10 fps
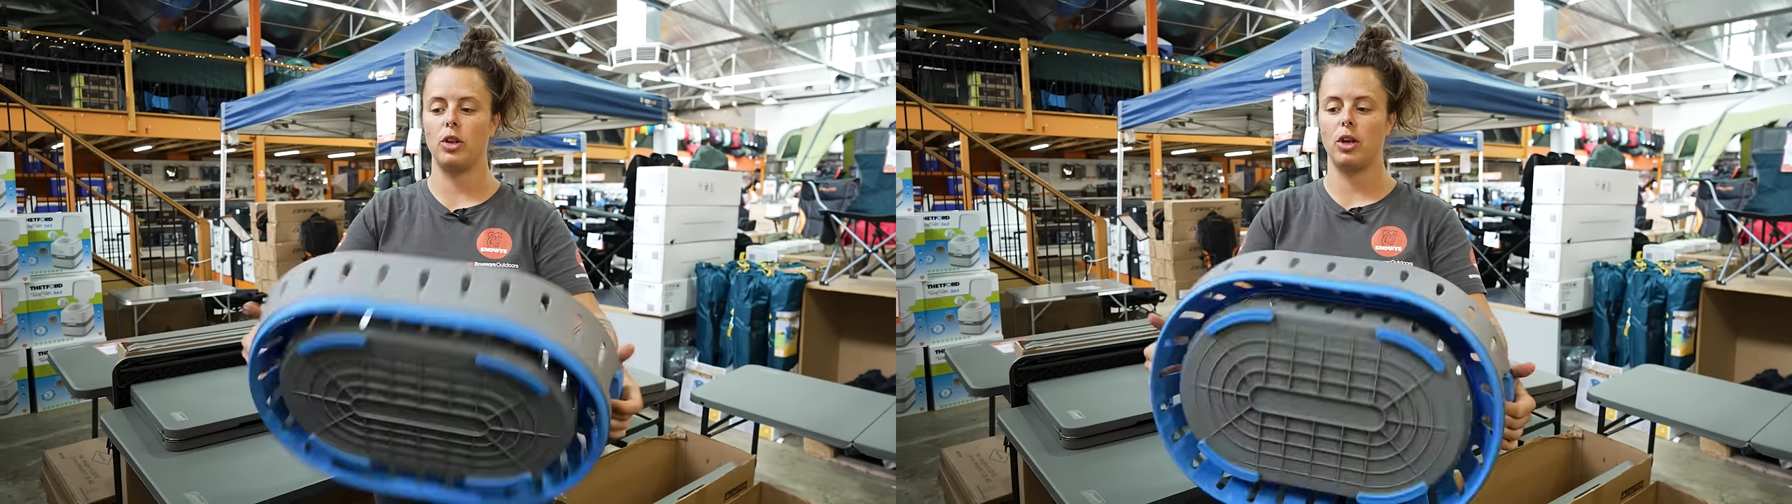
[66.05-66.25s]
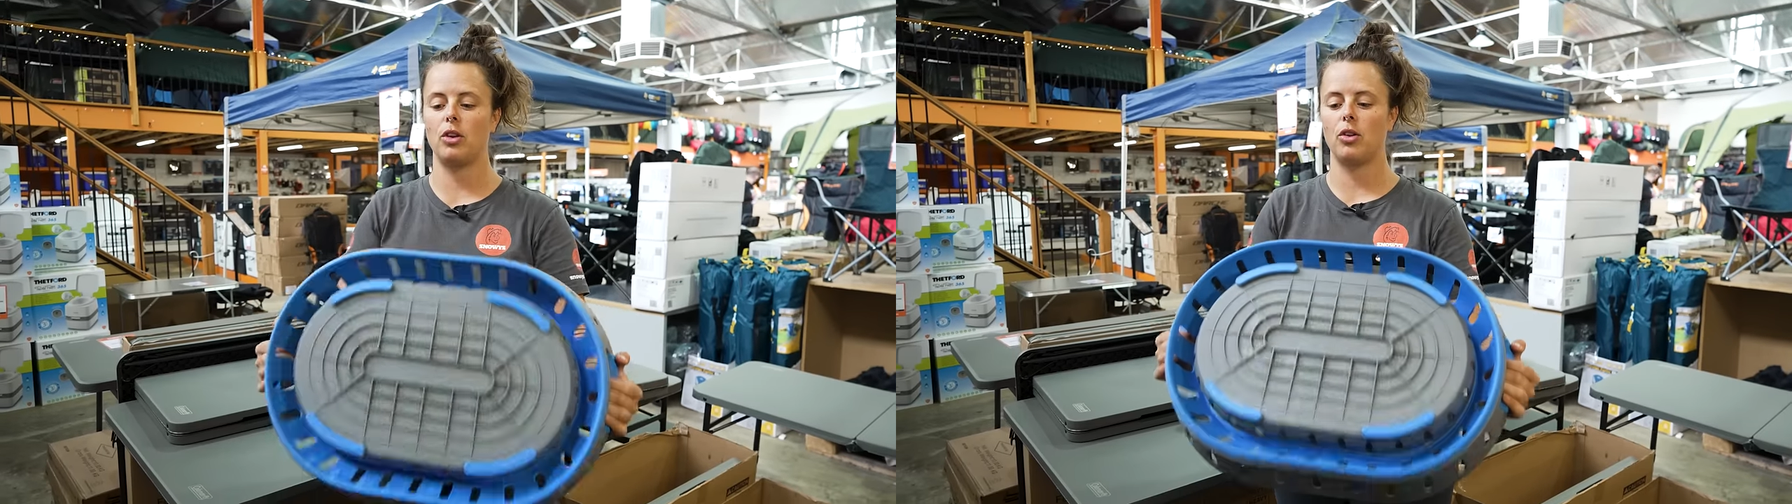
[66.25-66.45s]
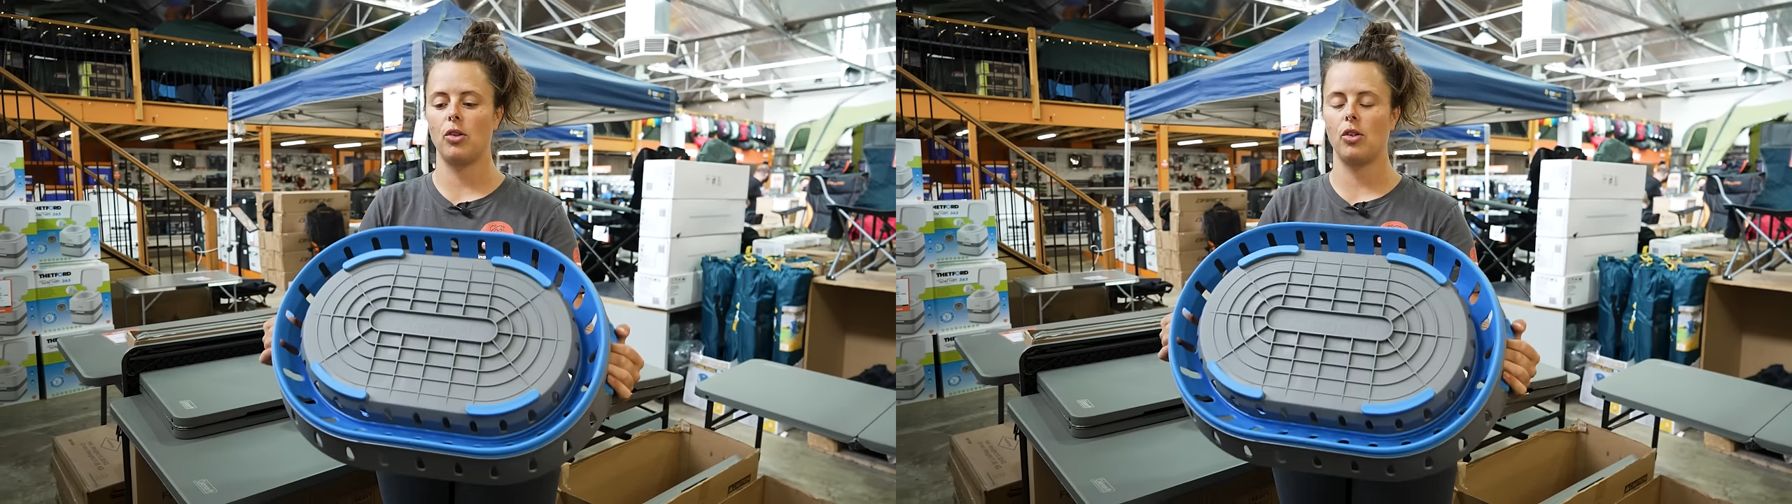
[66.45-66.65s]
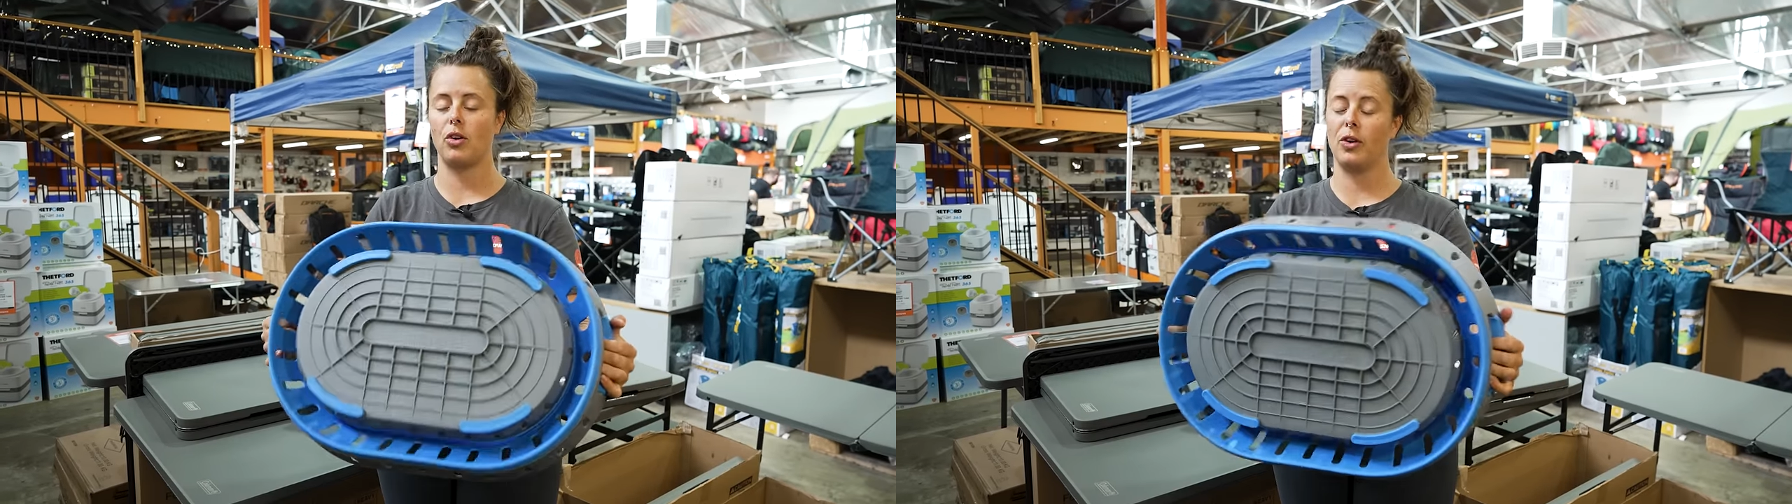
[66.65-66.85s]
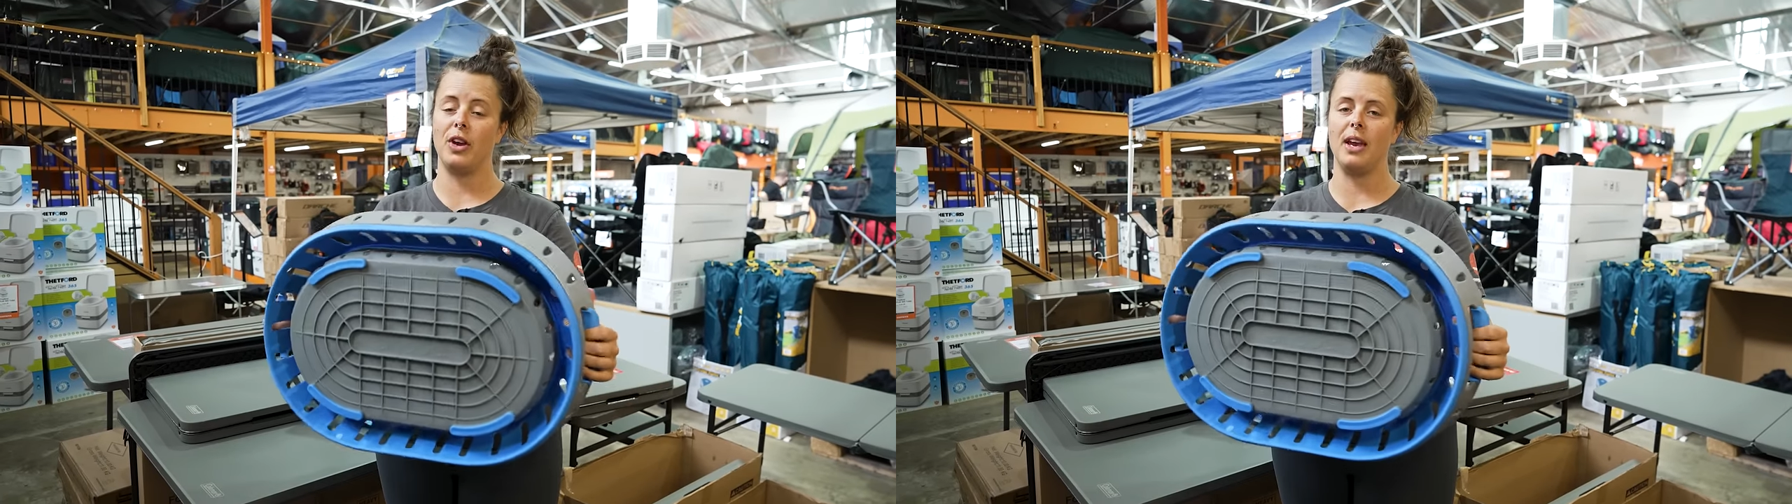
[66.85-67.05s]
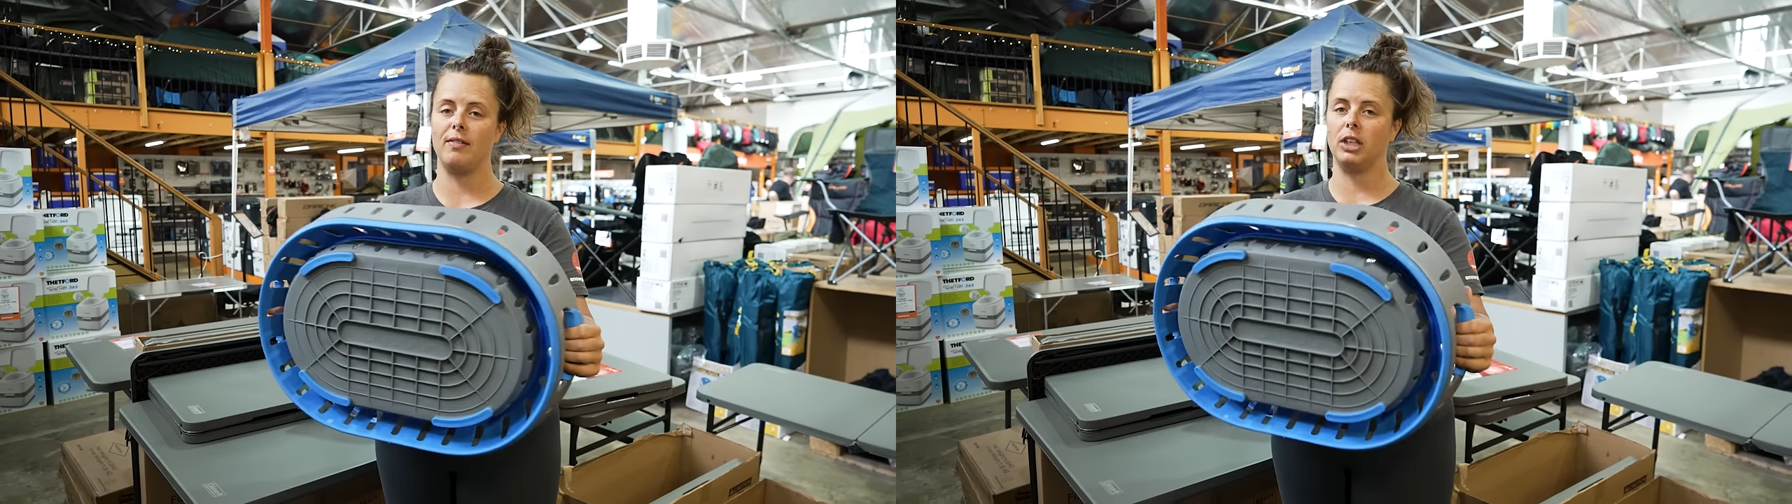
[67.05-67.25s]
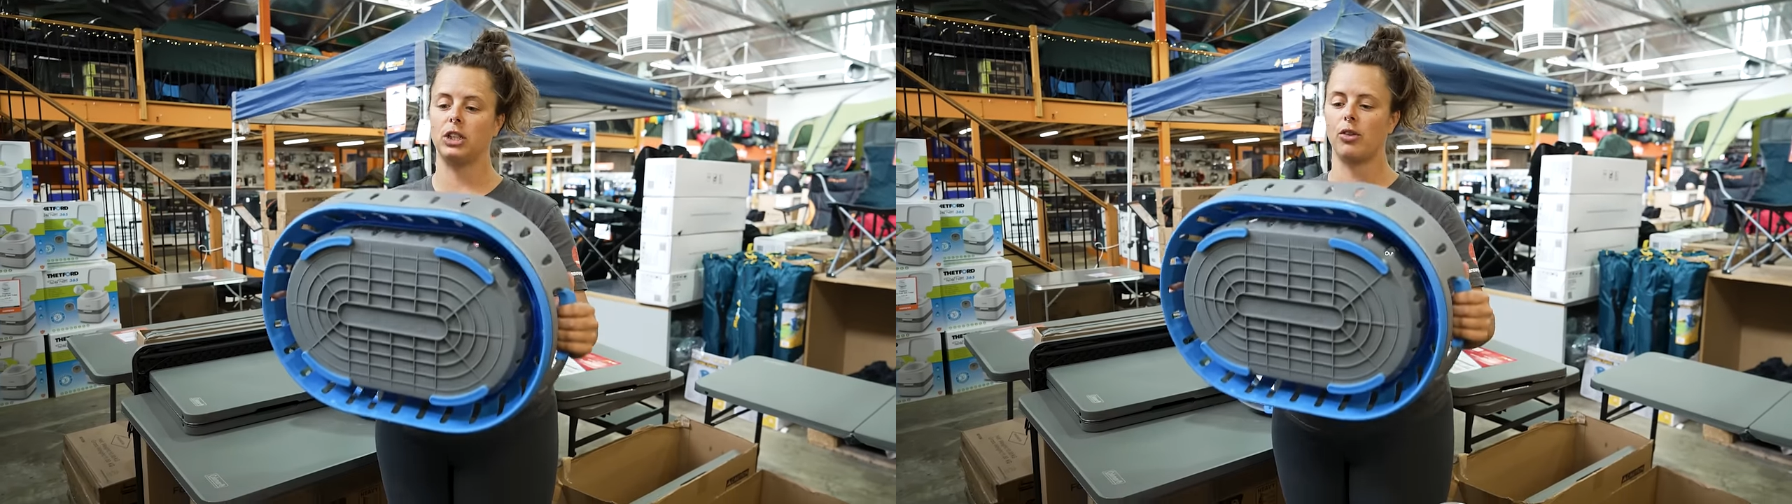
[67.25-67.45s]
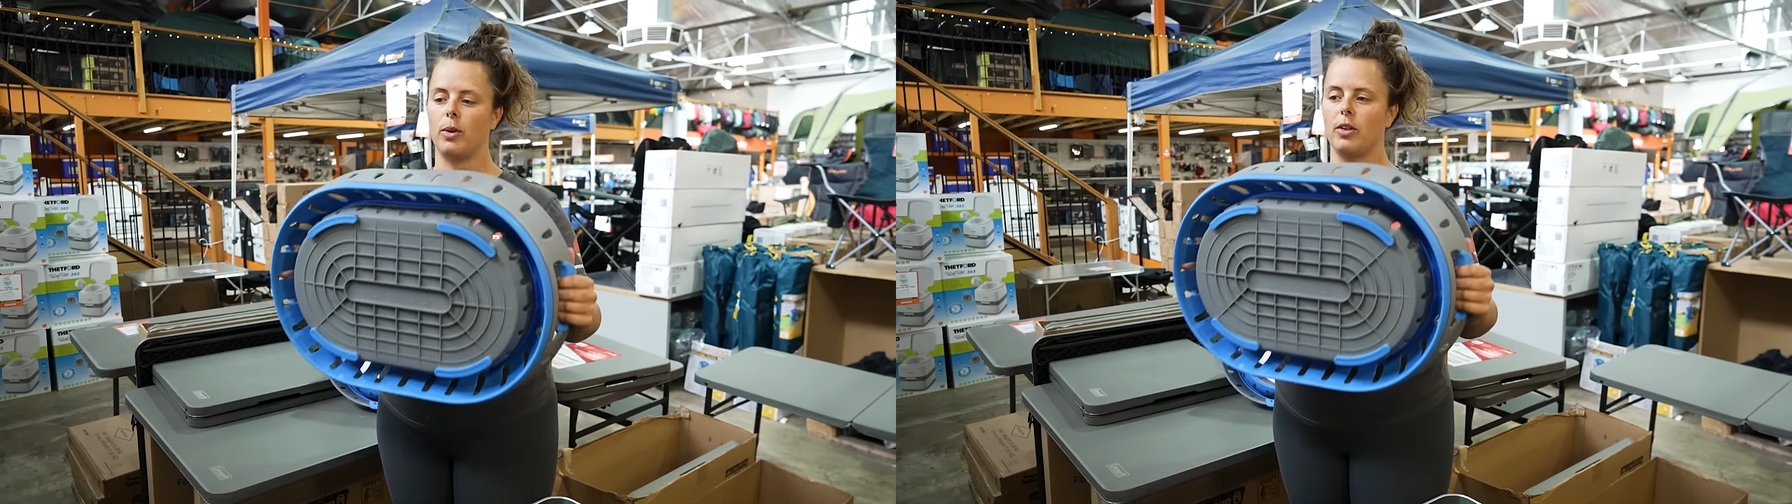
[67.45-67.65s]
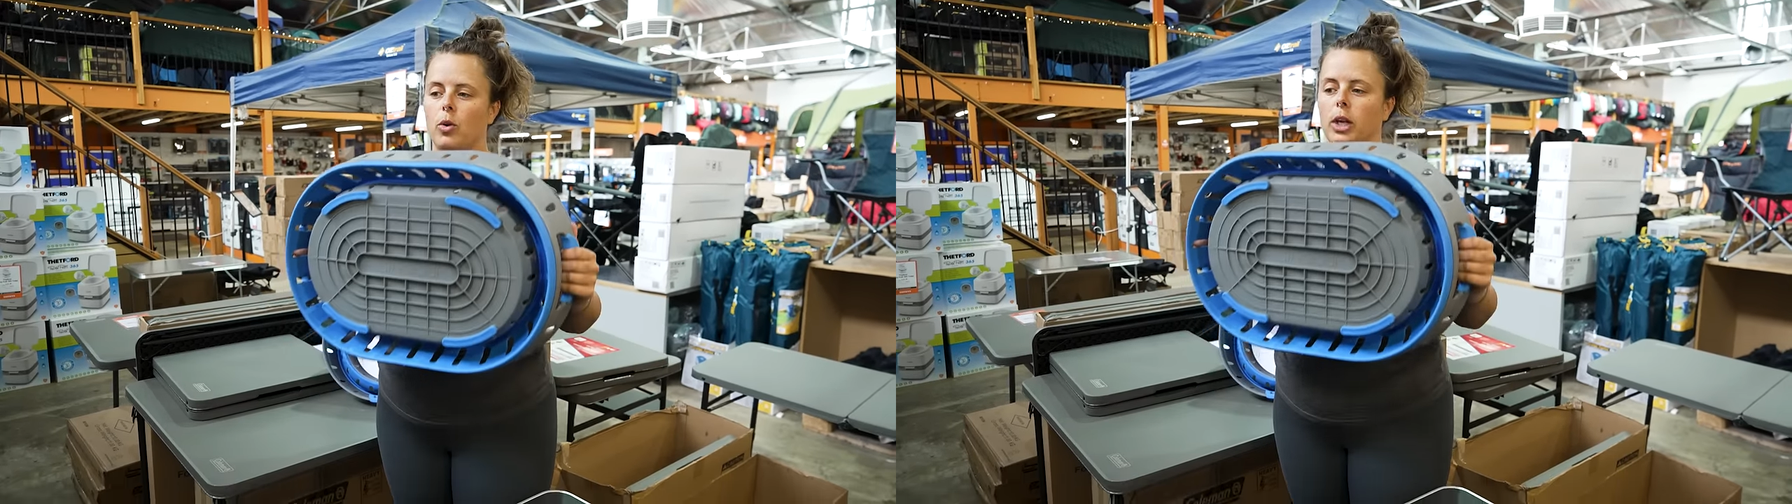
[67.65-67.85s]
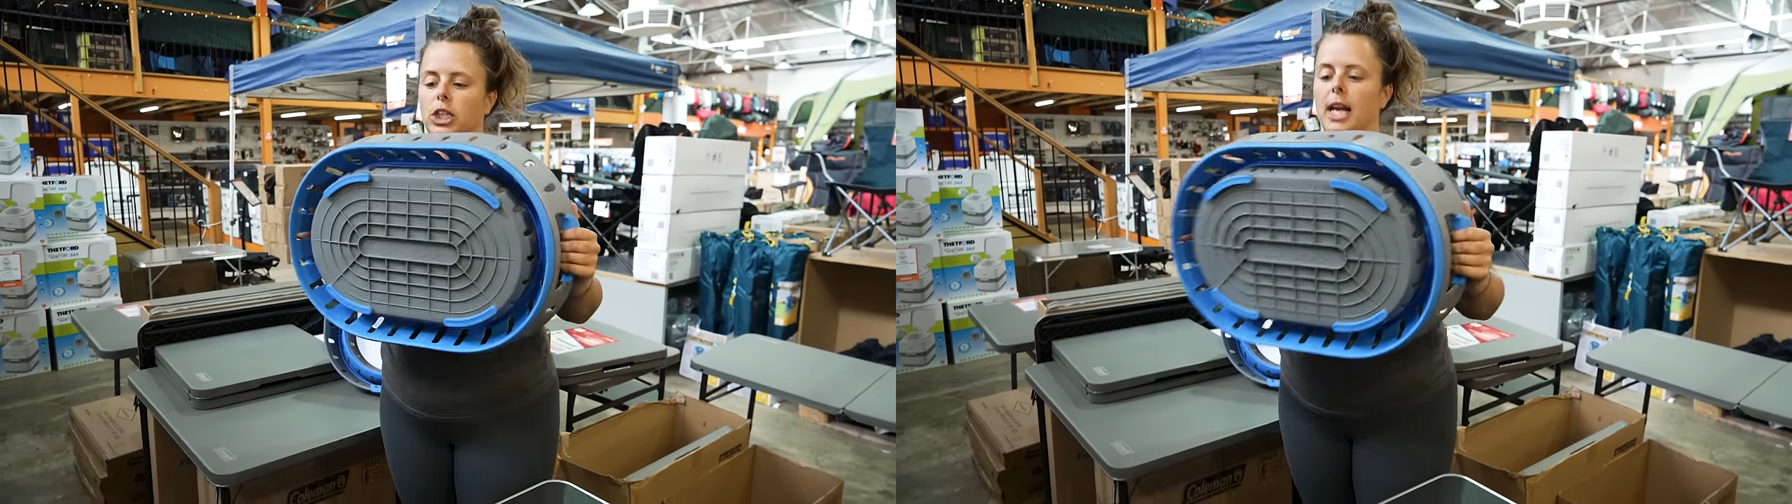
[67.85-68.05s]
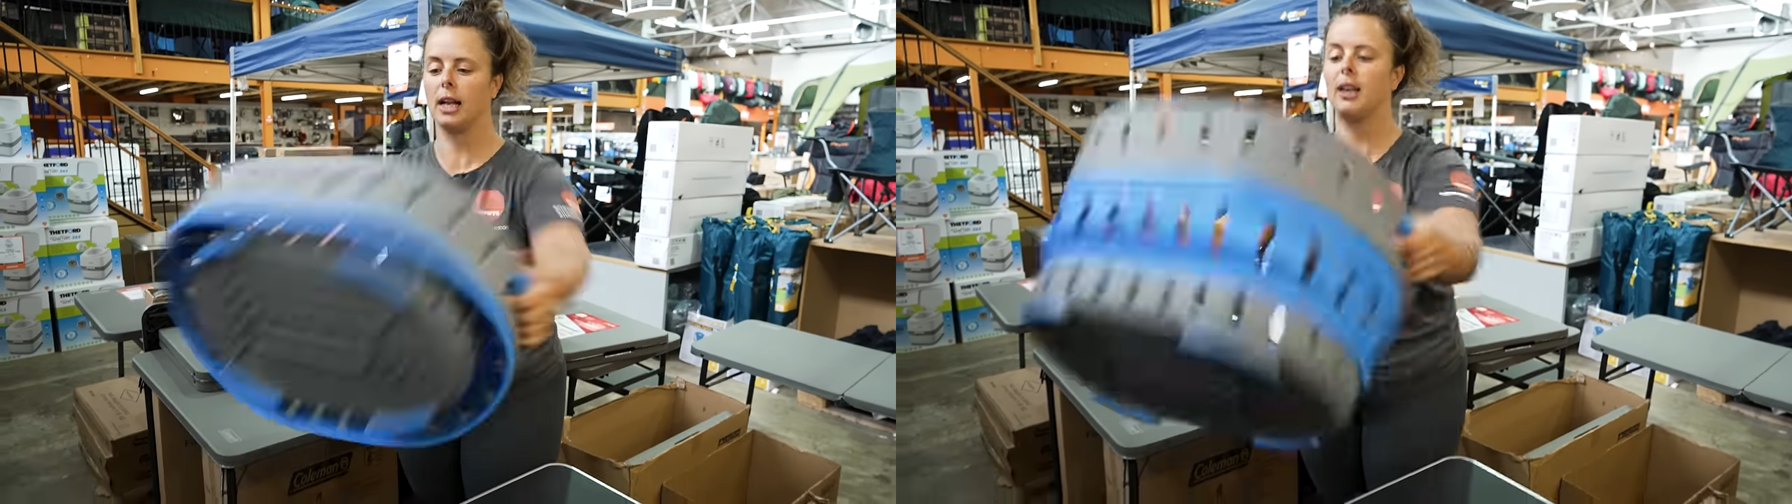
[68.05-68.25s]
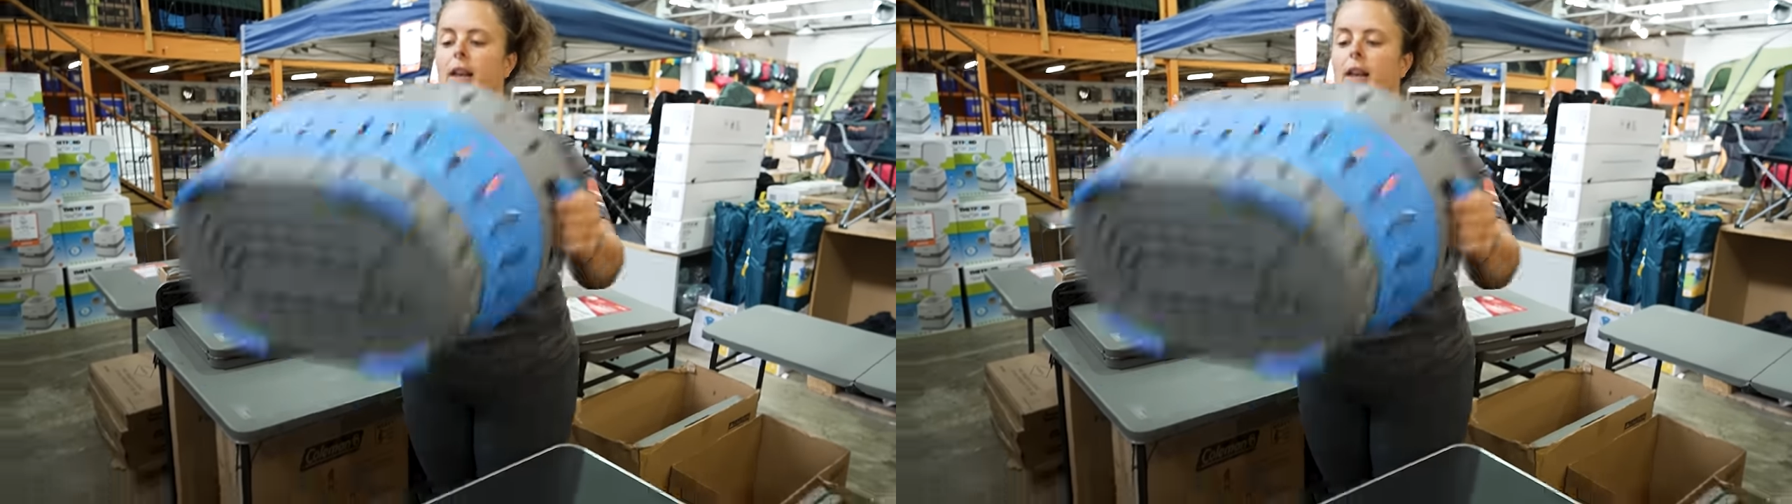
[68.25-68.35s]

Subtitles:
You can do so even just with a quick shake